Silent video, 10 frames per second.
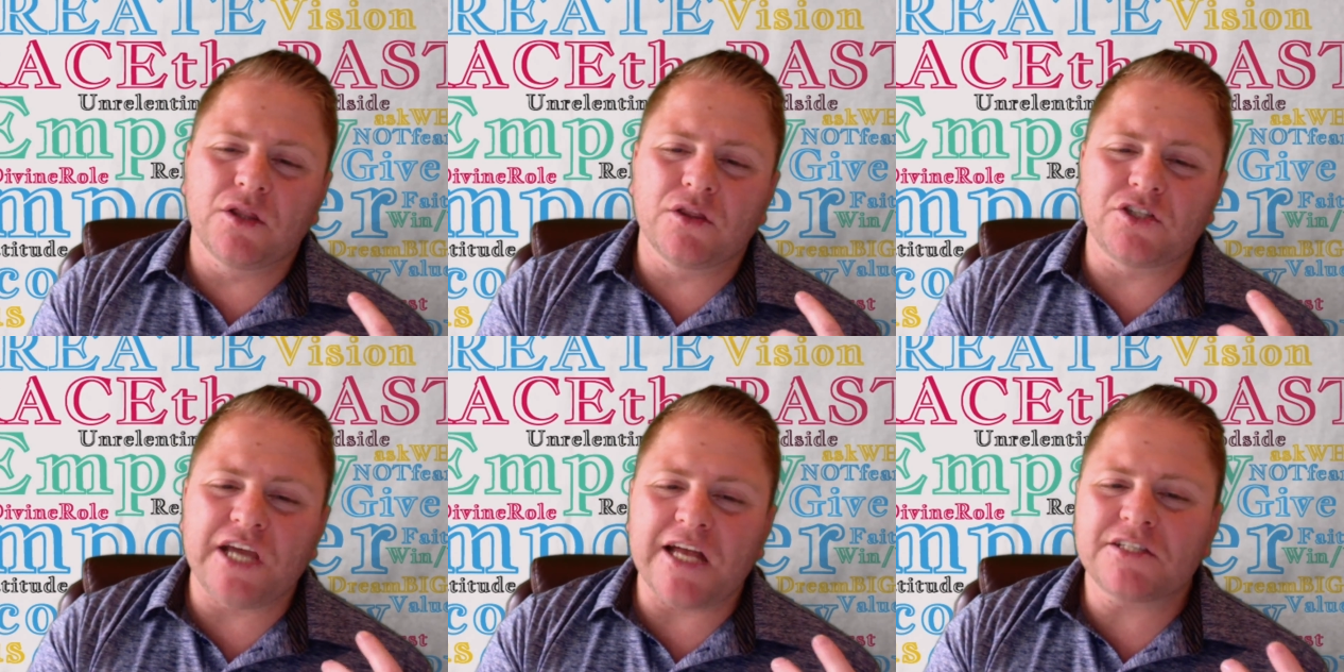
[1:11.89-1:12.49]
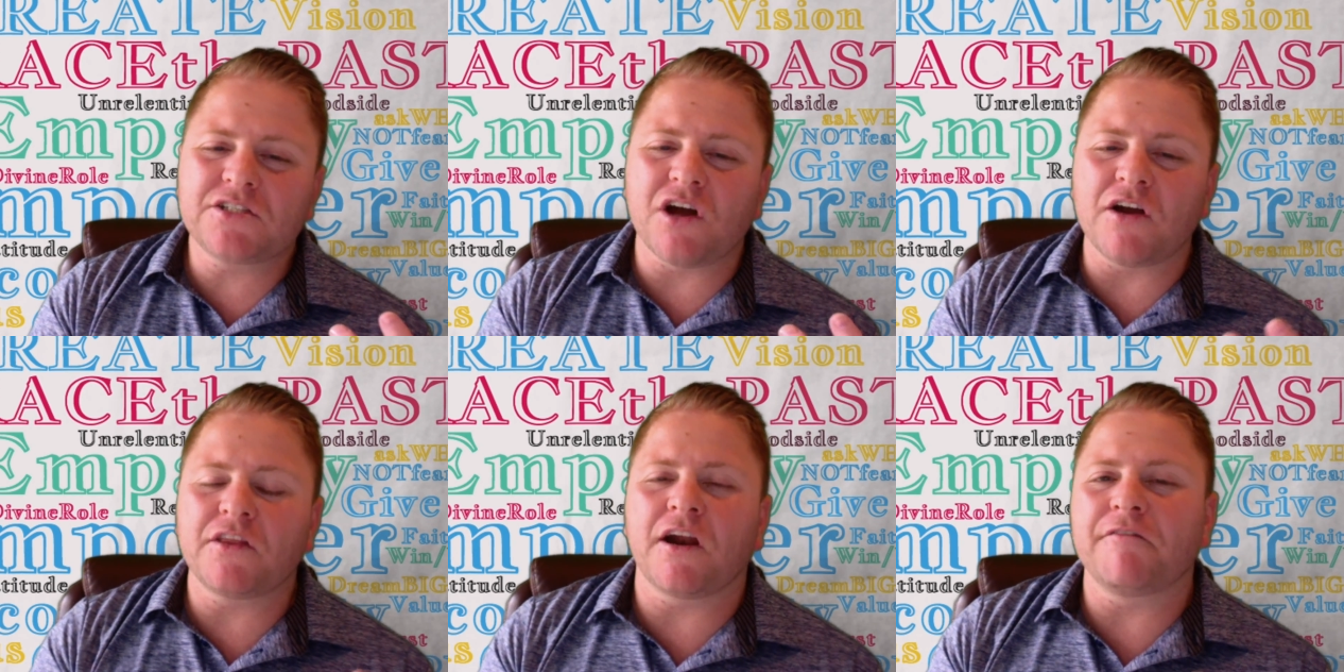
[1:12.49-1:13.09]
the chances
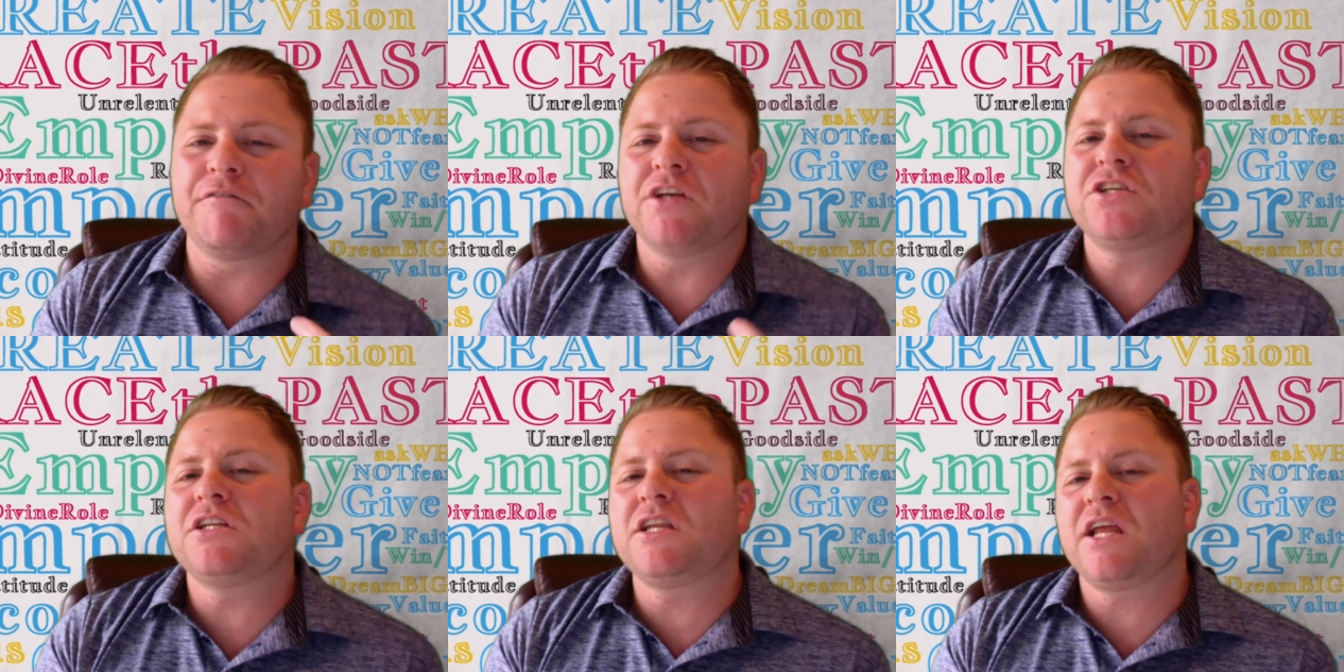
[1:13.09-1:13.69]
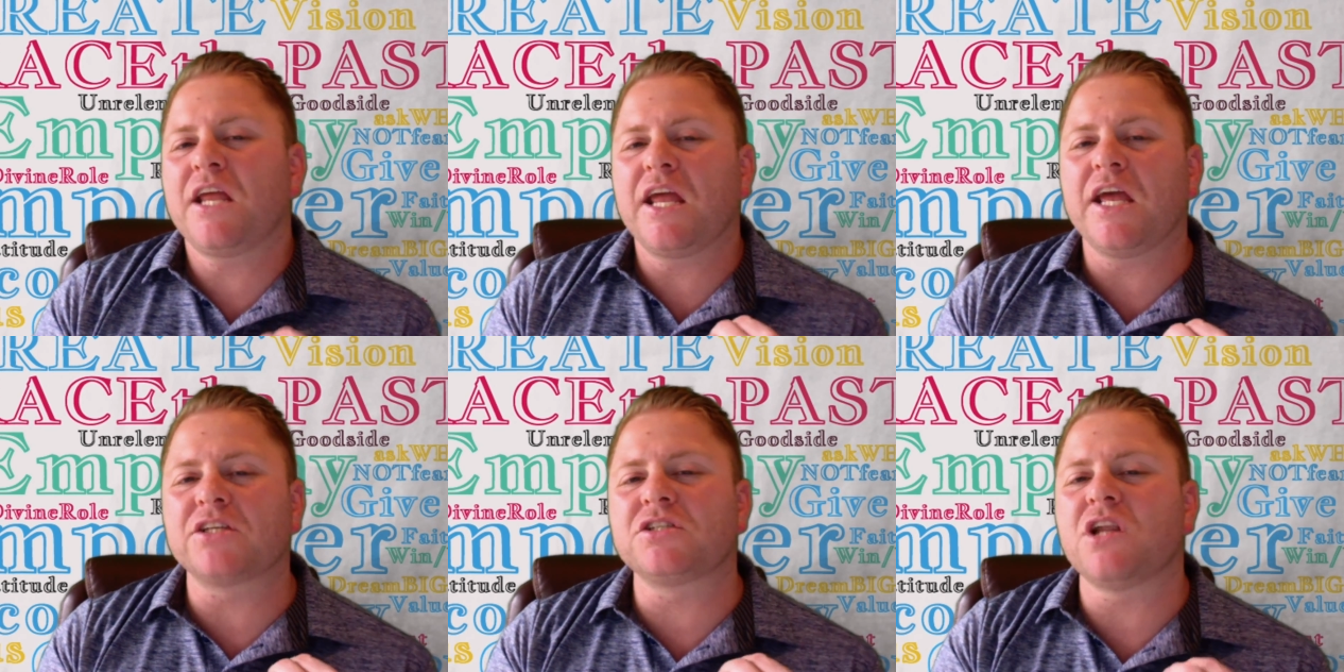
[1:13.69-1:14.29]
are that our vision
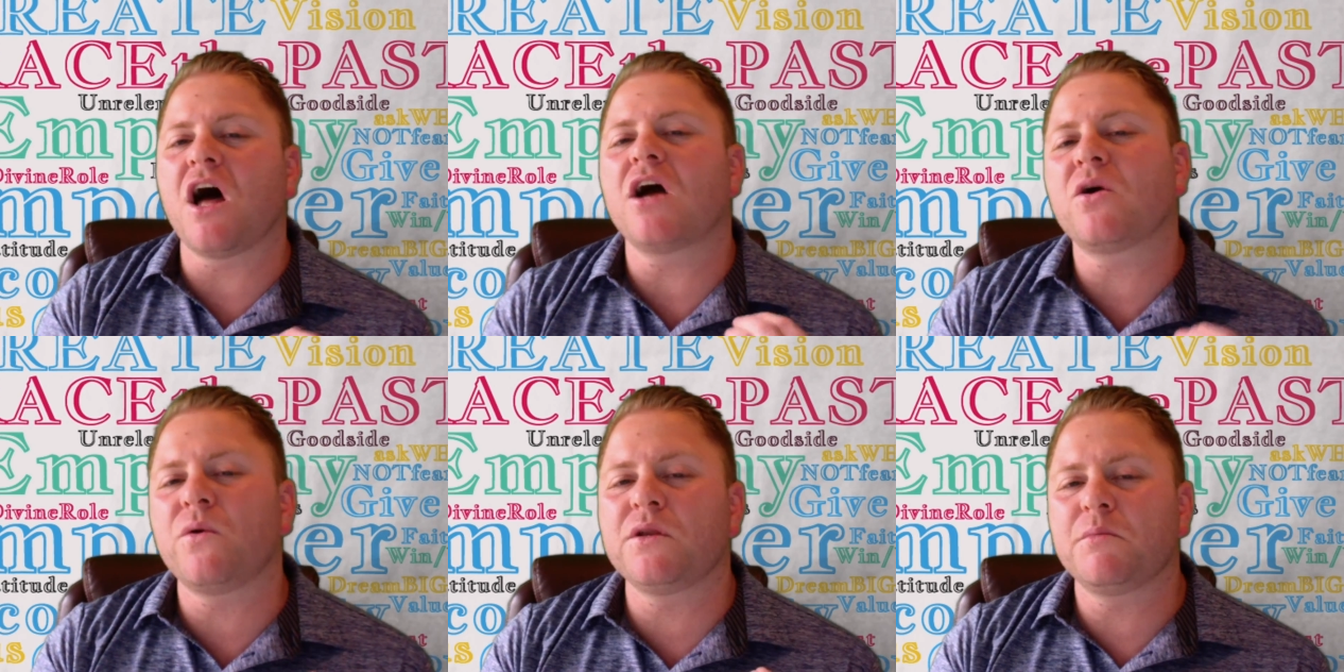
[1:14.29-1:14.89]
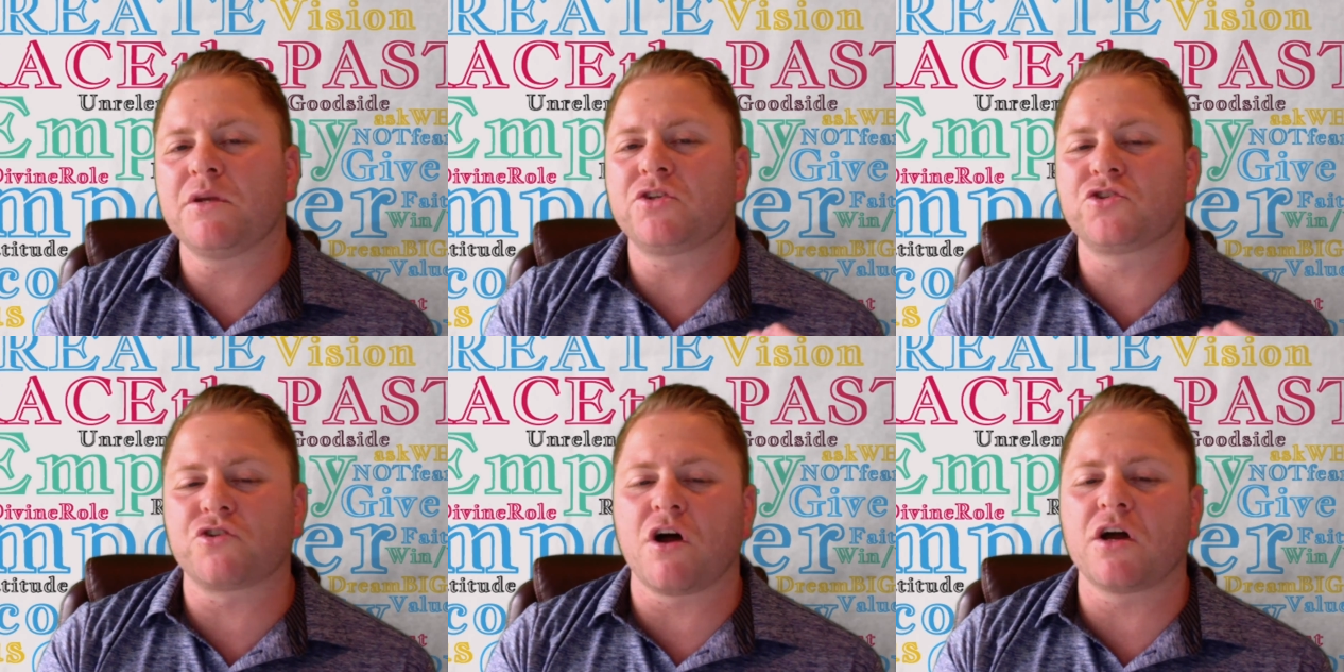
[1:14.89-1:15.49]
is not going to be
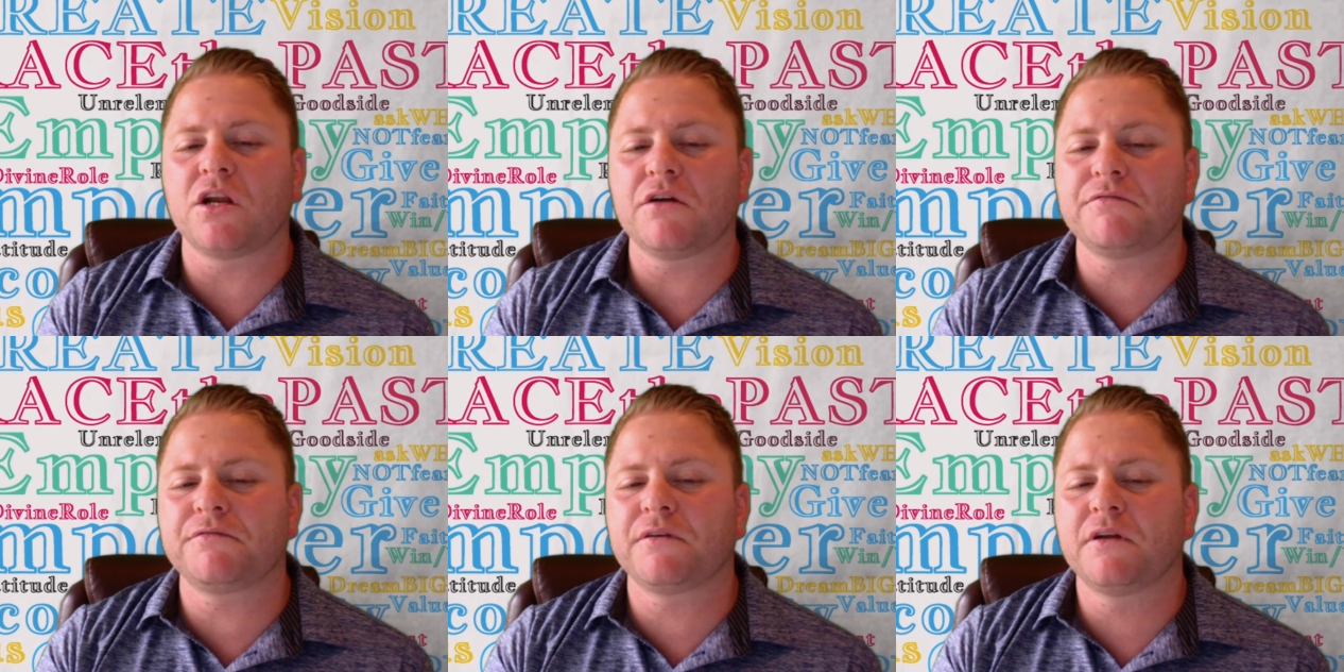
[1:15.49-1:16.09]
strong enough